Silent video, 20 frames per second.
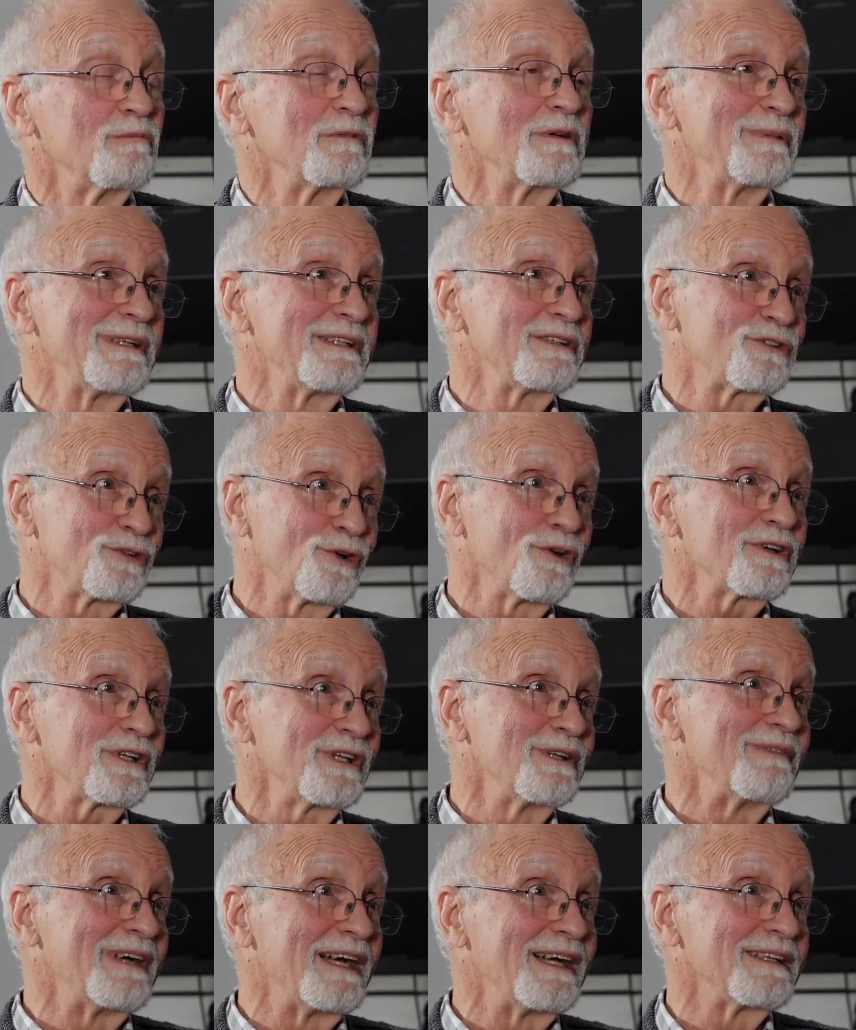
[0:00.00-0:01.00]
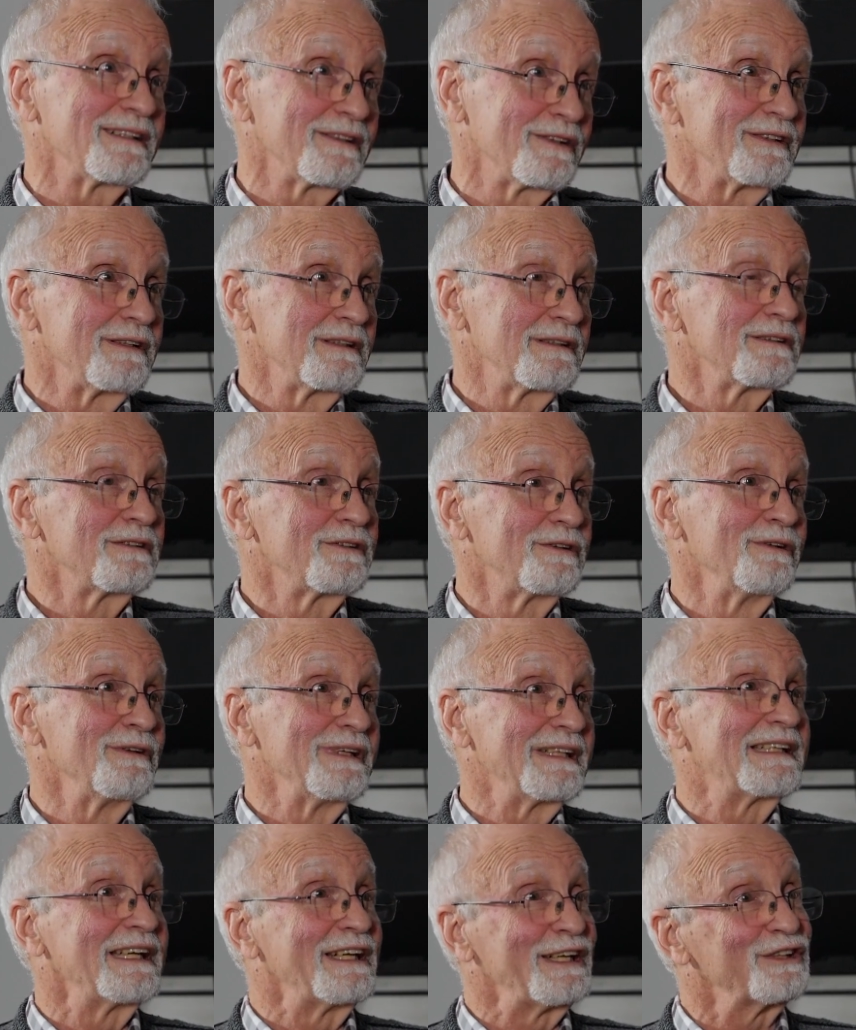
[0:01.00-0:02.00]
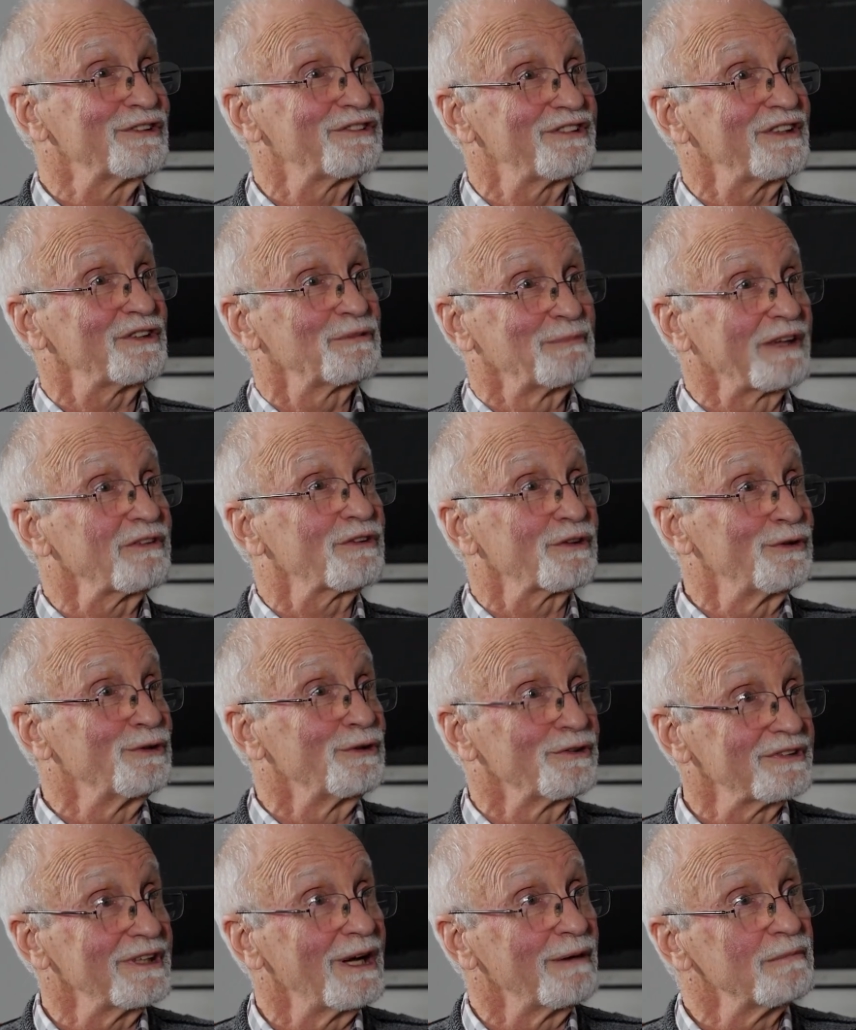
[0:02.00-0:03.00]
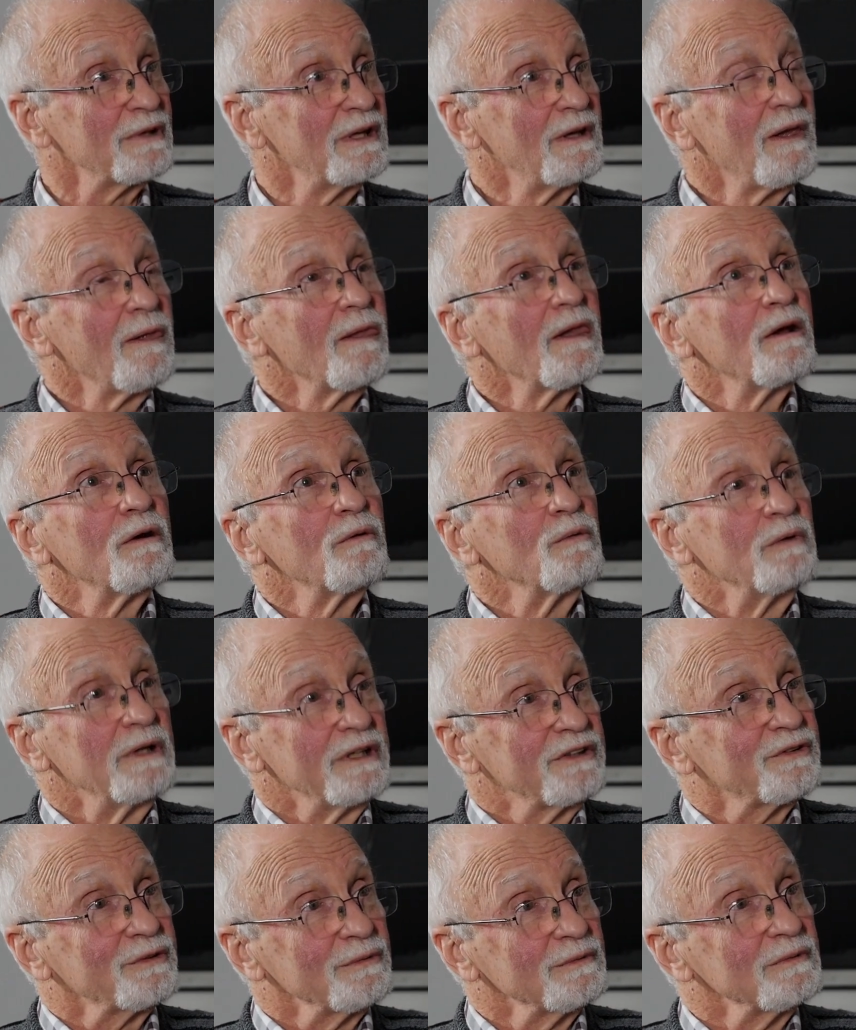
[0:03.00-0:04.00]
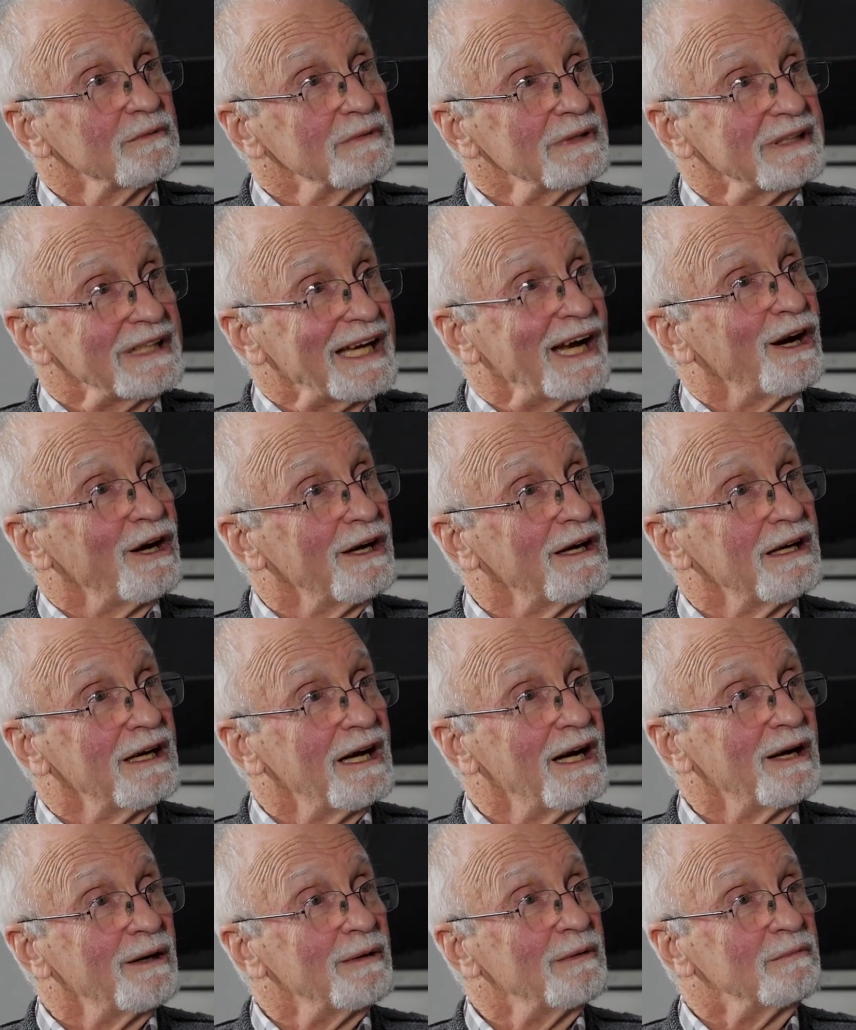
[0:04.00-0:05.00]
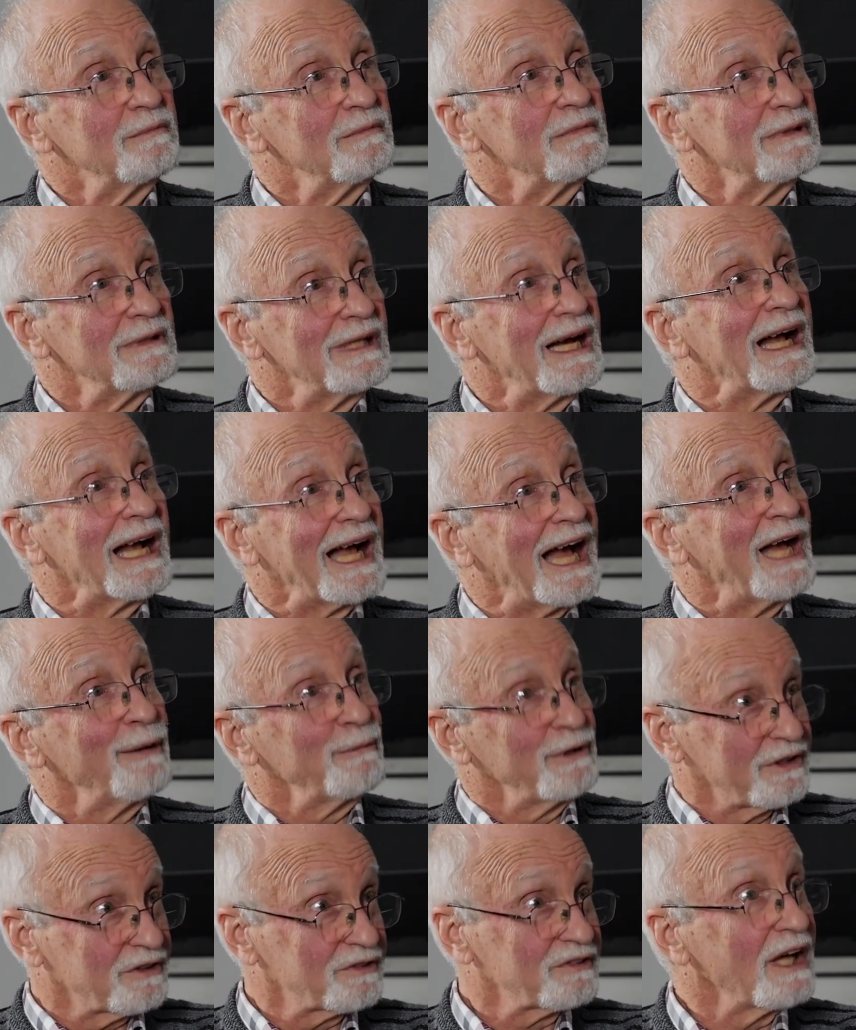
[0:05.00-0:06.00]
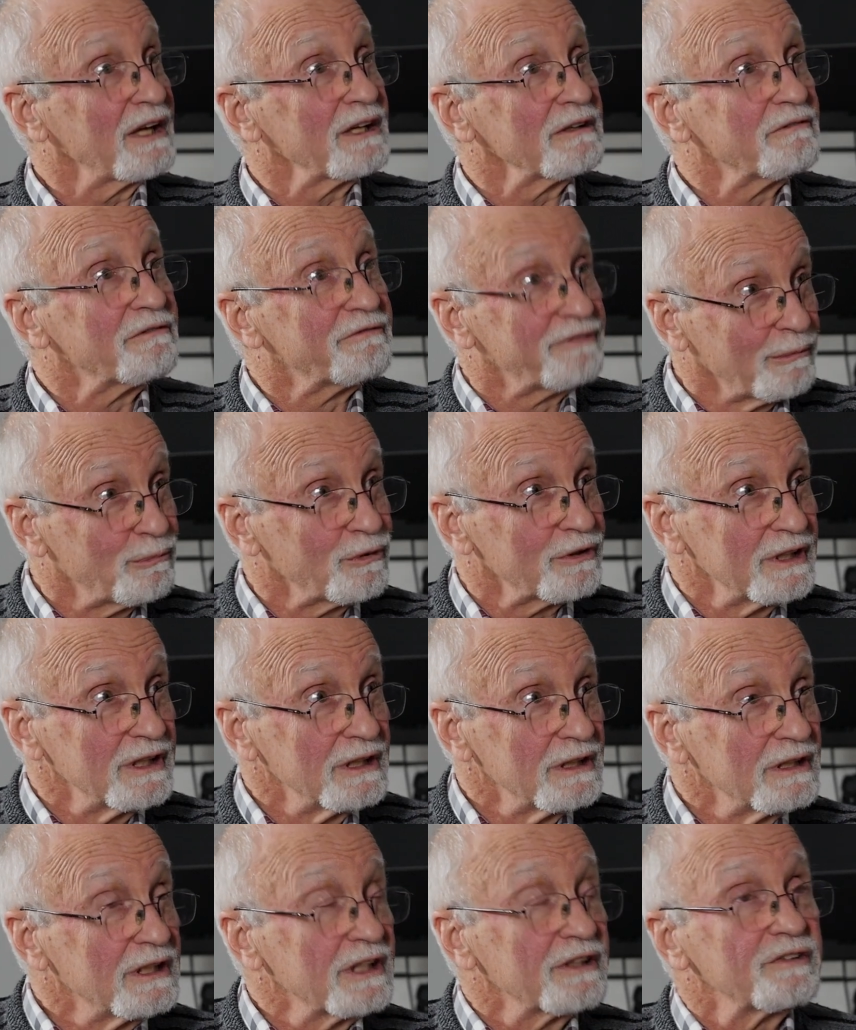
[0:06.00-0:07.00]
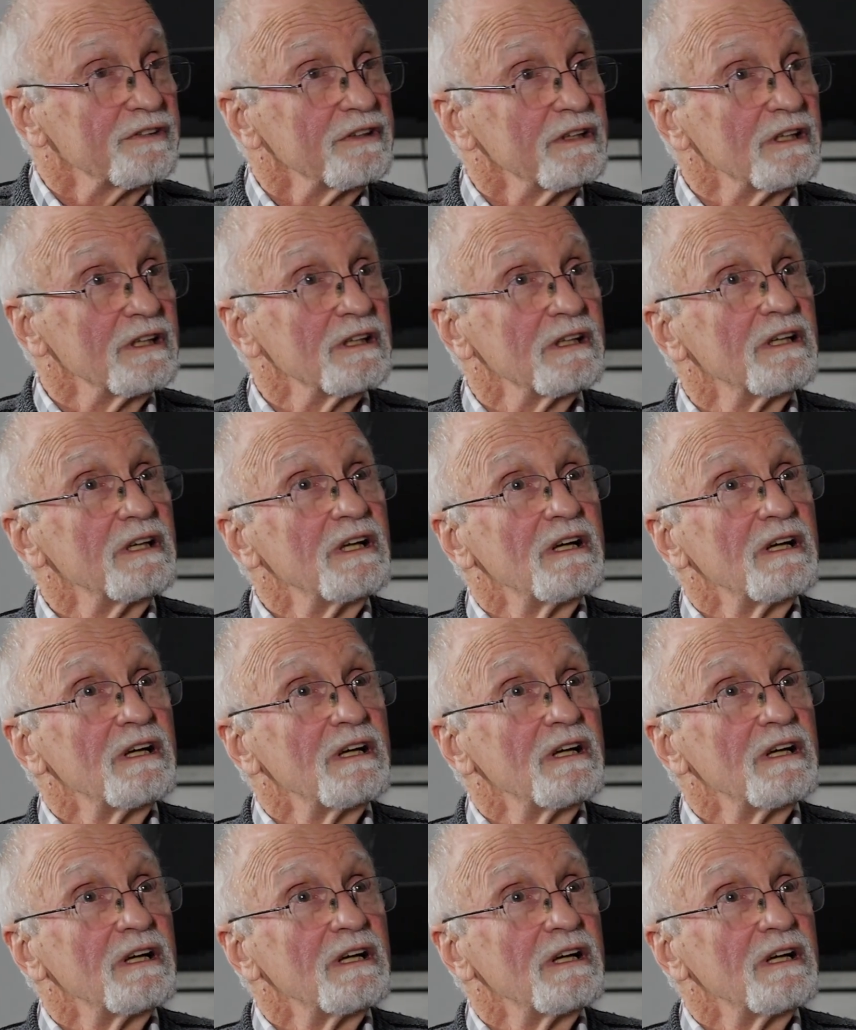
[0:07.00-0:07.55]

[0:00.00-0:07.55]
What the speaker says: And we've been talking about getting a 6-month course up, which we now are aiming to start in February next year.